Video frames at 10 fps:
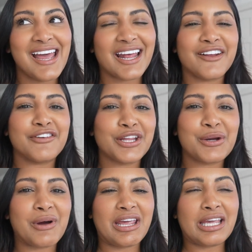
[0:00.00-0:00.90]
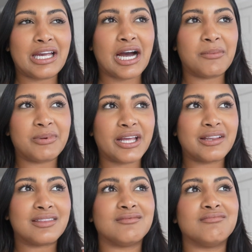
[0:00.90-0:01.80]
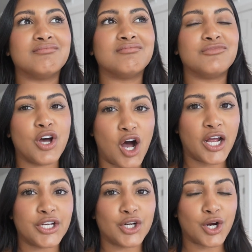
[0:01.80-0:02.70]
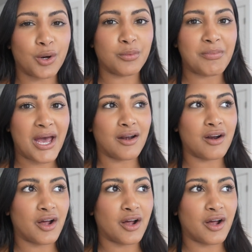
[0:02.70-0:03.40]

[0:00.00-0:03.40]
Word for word: And I feel like waking up like not in your own bed,